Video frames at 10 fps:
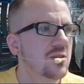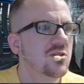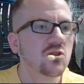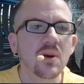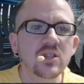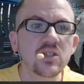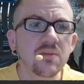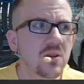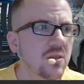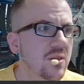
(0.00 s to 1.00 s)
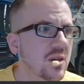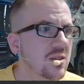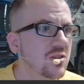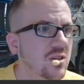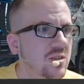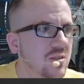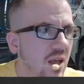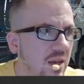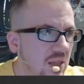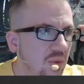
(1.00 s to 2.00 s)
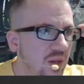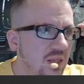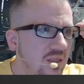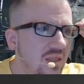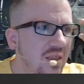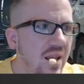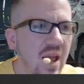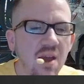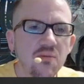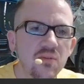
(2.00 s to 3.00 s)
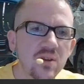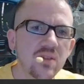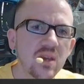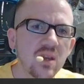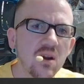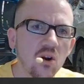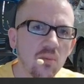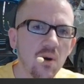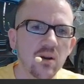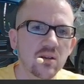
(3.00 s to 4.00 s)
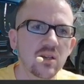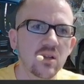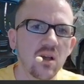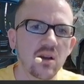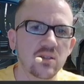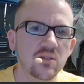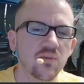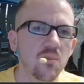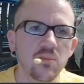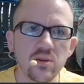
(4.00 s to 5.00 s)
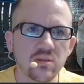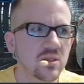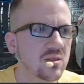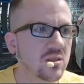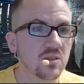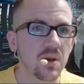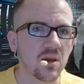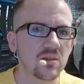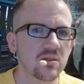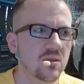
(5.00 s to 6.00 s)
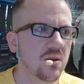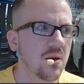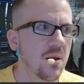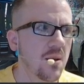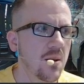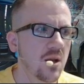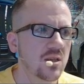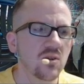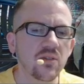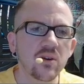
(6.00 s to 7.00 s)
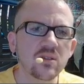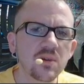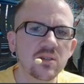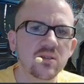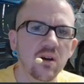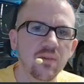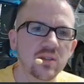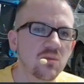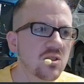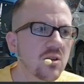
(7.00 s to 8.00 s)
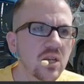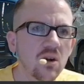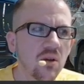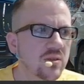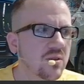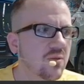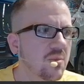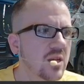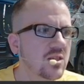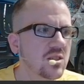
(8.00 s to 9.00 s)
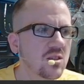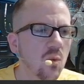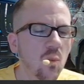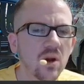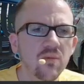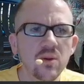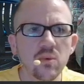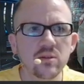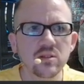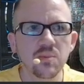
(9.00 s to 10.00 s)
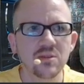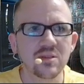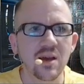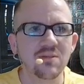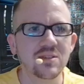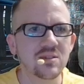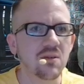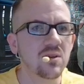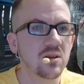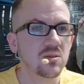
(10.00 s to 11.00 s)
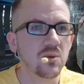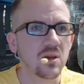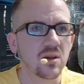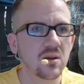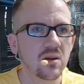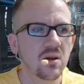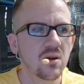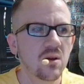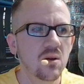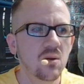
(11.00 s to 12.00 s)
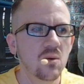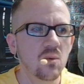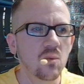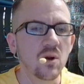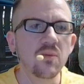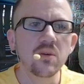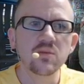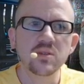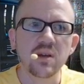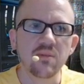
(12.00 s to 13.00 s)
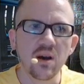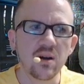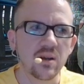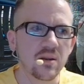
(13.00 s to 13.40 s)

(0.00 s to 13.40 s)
So by shifting things just slightly, we can see that everything harmonically aligns, from music to space. So I thought to myself, as I was looking at all this information, what if we weren't supposed to have 7 days a week? What if we were supposed to have 9?